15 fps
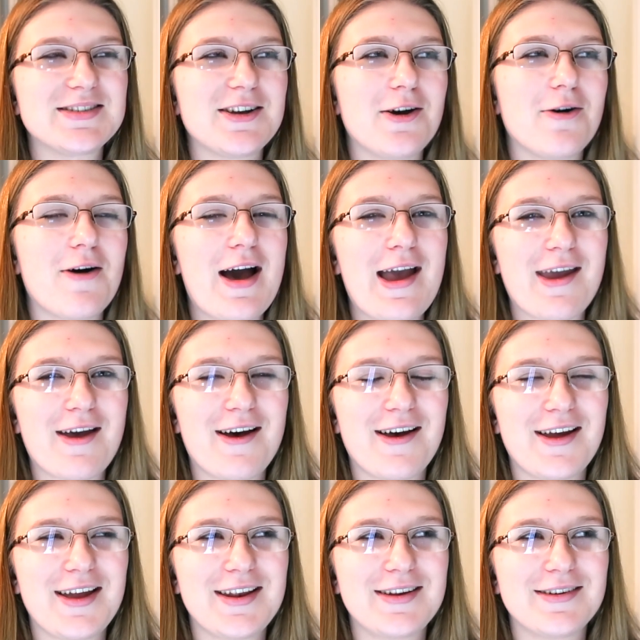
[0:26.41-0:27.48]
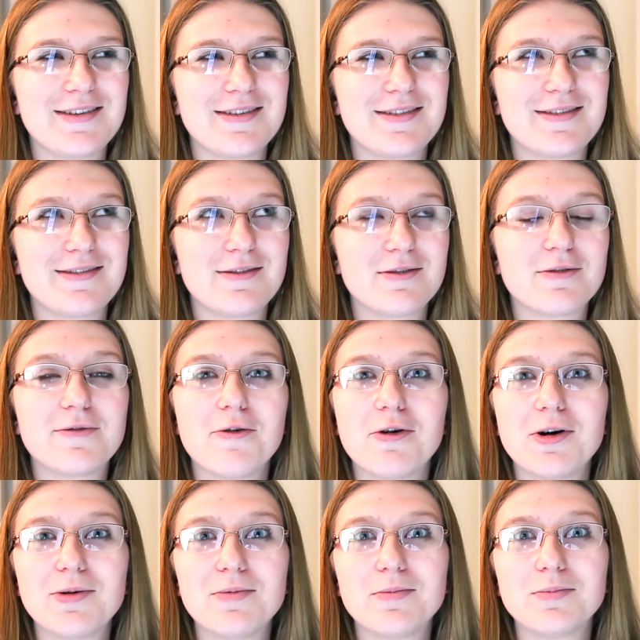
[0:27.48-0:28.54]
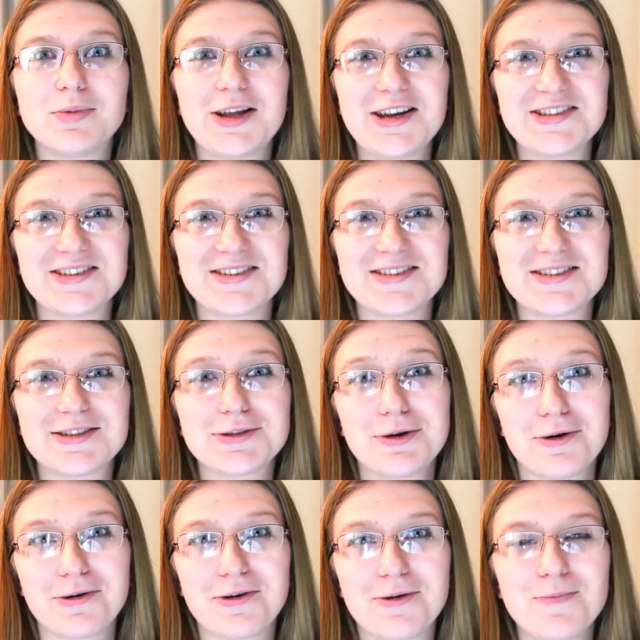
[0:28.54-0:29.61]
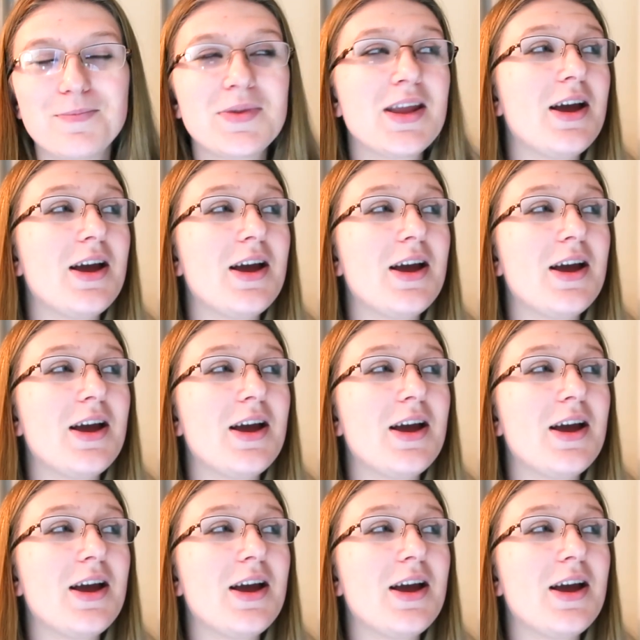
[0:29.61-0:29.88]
So I got 4 blazers total.